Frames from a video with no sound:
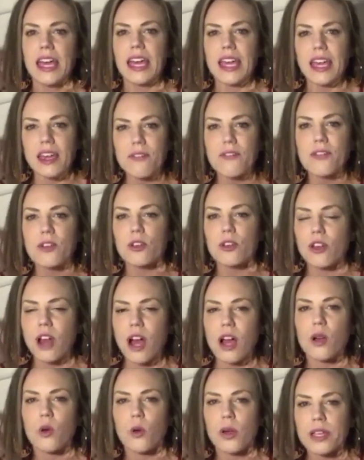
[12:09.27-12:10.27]
if you're
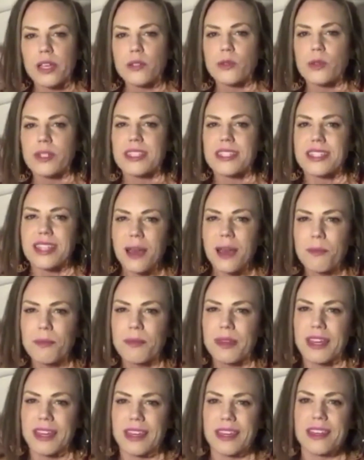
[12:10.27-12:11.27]
not going to accept
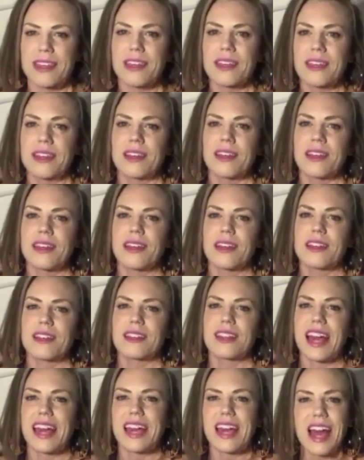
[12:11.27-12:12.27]
me,
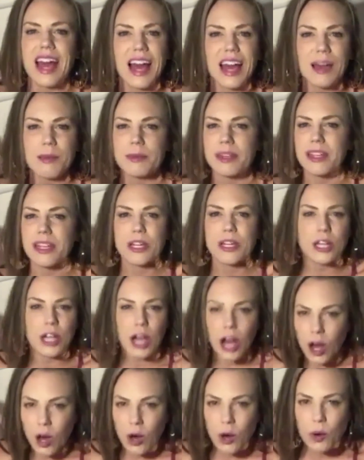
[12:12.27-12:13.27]
like, I'm gonna
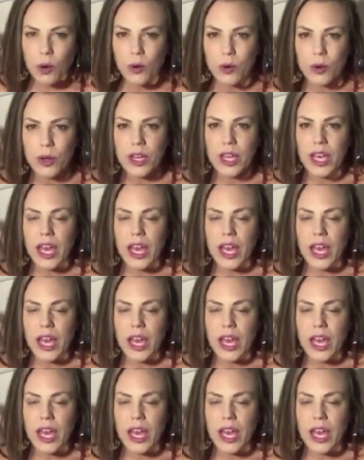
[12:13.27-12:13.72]
go.